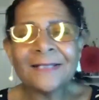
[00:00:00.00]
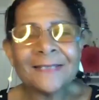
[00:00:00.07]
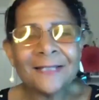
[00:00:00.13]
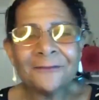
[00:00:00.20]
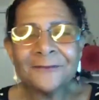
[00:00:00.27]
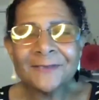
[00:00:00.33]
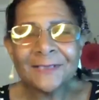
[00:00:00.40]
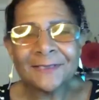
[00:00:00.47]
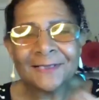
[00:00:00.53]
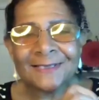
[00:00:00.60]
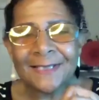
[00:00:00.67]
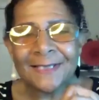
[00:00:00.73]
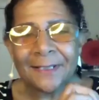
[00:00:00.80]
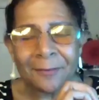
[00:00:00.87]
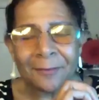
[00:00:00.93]
that was such a
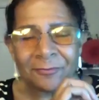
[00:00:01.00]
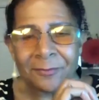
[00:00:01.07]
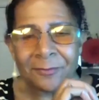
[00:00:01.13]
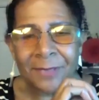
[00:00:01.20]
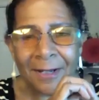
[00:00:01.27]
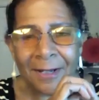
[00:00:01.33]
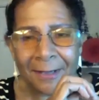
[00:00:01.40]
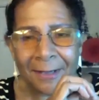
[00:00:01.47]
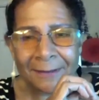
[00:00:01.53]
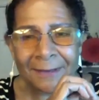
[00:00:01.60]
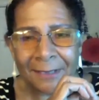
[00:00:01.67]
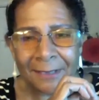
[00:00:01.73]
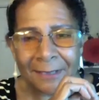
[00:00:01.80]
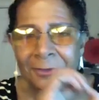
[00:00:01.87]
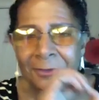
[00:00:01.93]
setup from God.
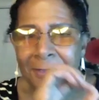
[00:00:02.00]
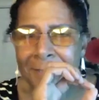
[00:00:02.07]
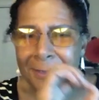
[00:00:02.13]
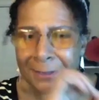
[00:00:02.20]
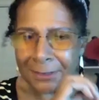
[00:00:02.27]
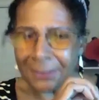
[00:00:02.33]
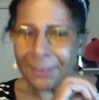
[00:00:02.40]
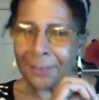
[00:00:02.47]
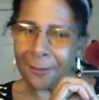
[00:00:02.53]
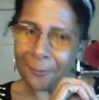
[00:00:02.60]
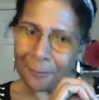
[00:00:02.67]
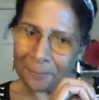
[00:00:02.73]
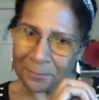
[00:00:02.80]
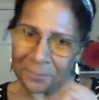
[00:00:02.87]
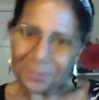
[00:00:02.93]
Like, you're going to need
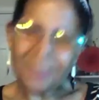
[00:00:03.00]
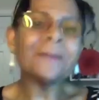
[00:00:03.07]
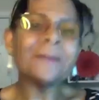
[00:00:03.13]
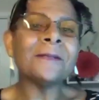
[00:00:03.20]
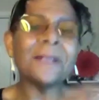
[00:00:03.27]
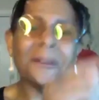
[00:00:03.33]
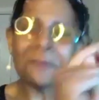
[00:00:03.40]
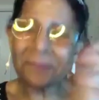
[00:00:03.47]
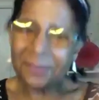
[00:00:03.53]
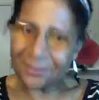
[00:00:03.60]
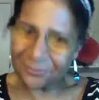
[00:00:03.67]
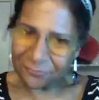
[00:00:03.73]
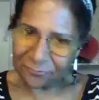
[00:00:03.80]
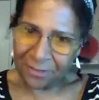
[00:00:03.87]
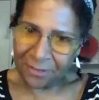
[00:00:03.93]
help. There it
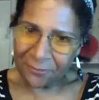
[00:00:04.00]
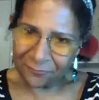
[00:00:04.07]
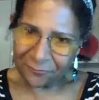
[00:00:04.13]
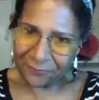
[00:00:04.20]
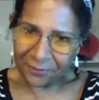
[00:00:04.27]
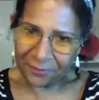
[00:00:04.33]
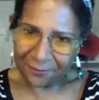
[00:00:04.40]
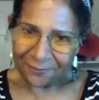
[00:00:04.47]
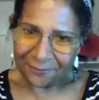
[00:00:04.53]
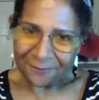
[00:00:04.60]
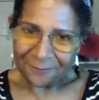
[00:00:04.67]
is, right over there.